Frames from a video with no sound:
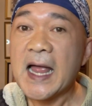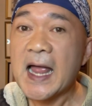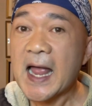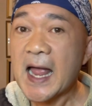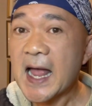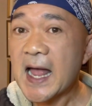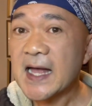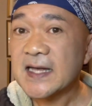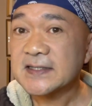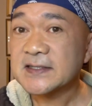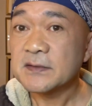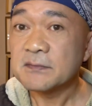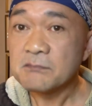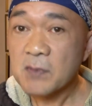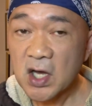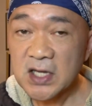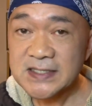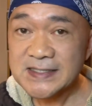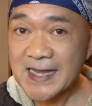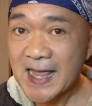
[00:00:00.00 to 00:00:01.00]
As
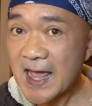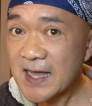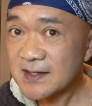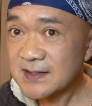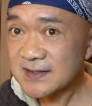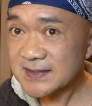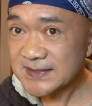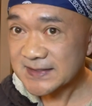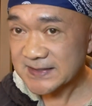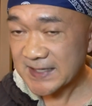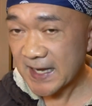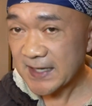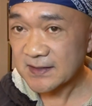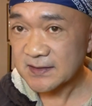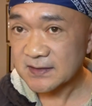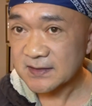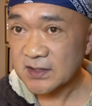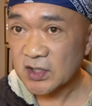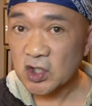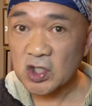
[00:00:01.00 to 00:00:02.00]
Montana
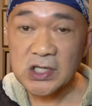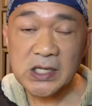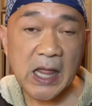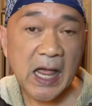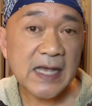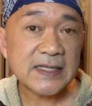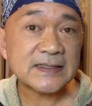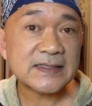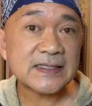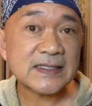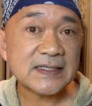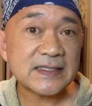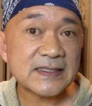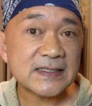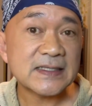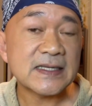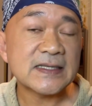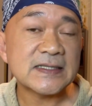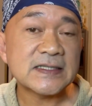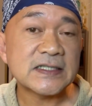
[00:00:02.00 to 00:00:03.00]
stated, her class
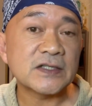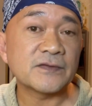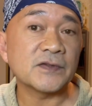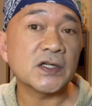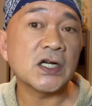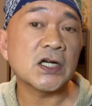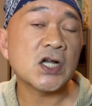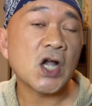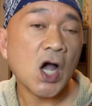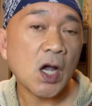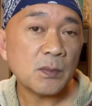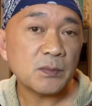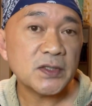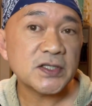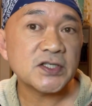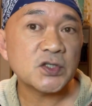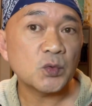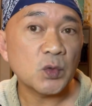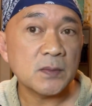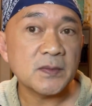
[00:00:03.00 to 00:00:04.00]
consists of
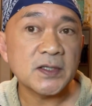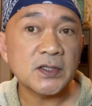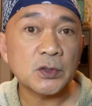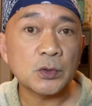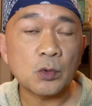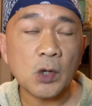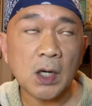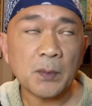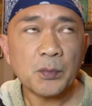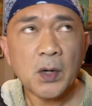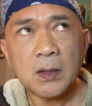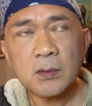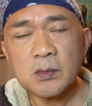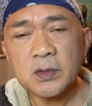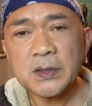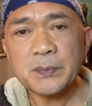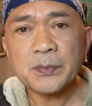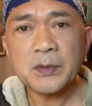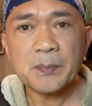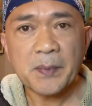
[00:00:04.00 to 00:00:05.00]
accomplished women who are
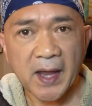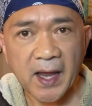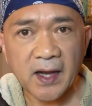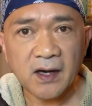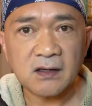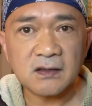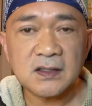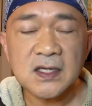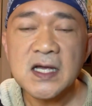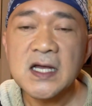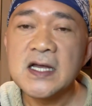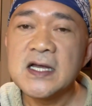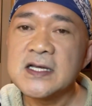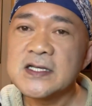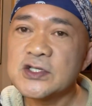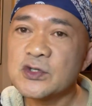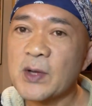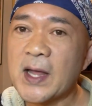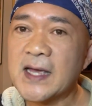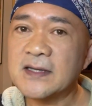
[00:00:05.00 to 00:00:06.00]
probably prepared
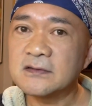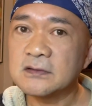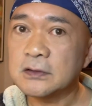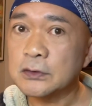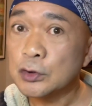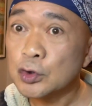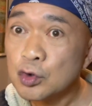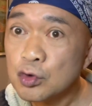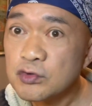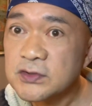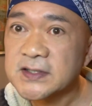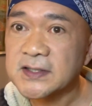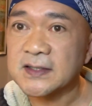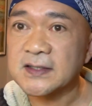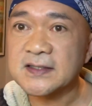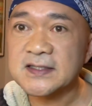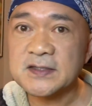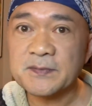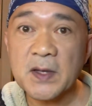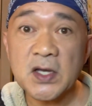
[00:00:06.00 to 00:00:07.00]
to handle
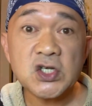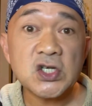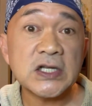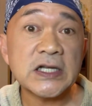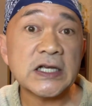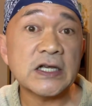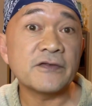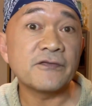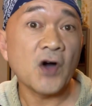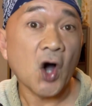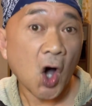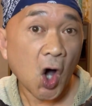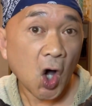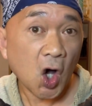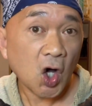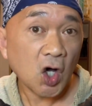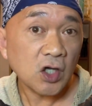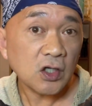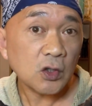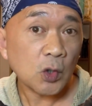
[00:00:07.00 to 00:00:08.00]
losing, especially if
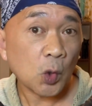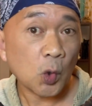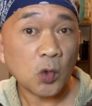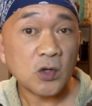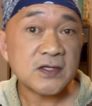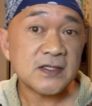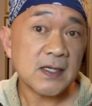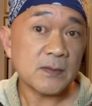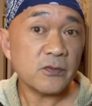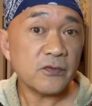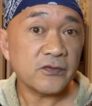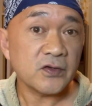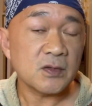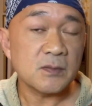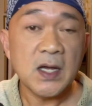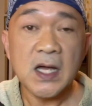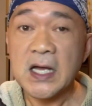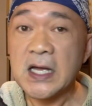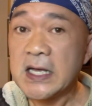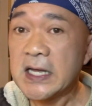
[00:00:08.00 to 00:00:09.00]
all or some of
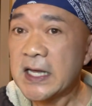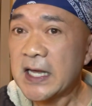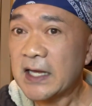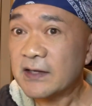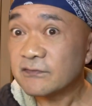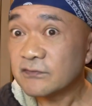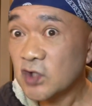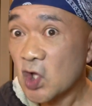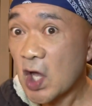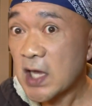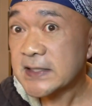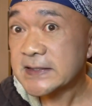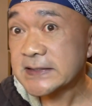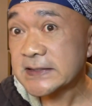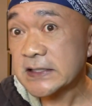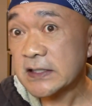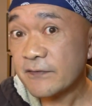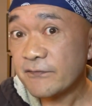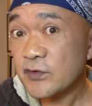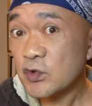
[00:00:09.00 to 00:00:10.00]
them have
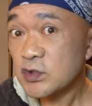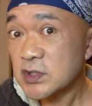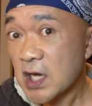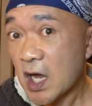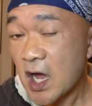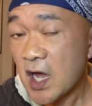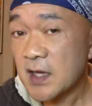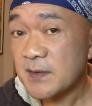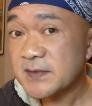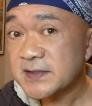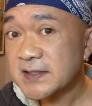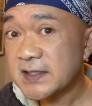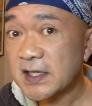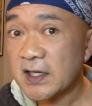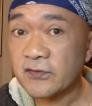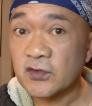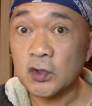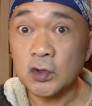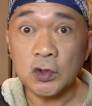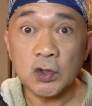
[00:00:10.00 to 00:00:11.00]
lost a few times
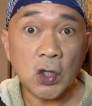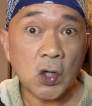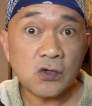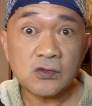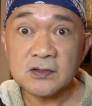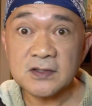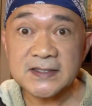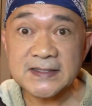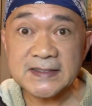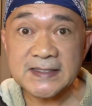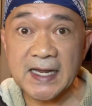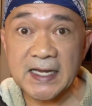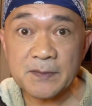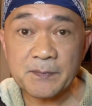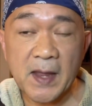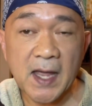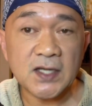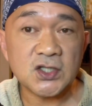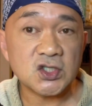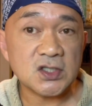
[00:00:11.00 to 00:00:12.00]
in their local state
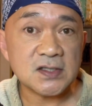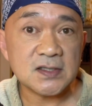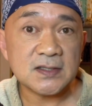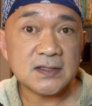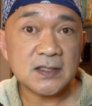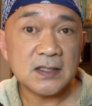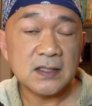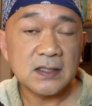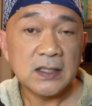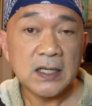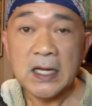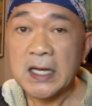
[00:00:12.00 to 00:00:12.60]
pageants.